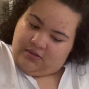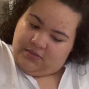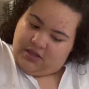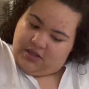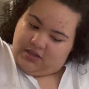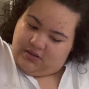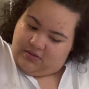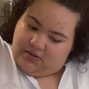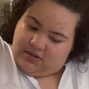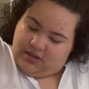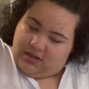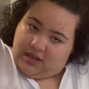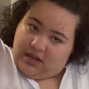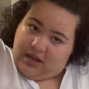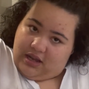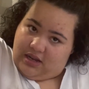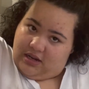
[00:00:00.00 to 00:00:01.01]
but this one's
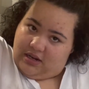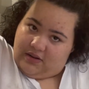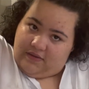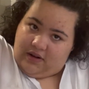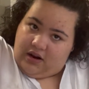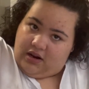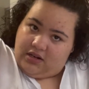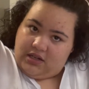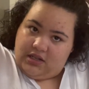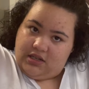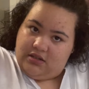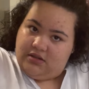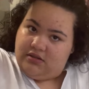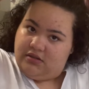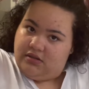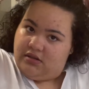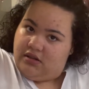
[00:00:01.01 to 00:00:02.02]
kind of hard to use
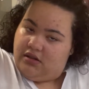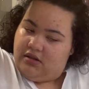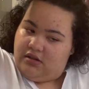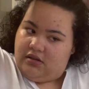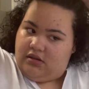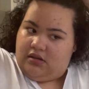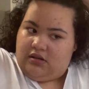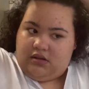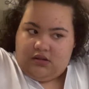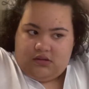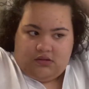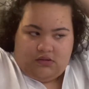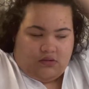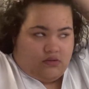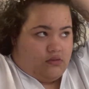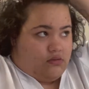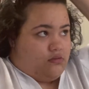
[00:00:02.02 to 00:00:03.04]

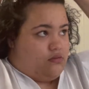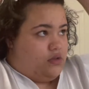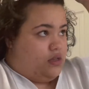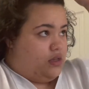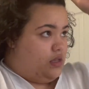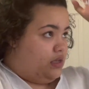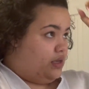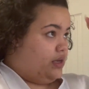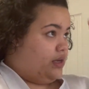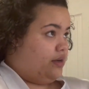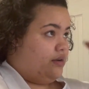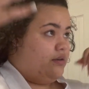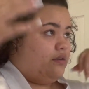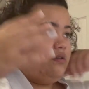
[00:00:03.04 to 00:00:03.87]
with thick hair.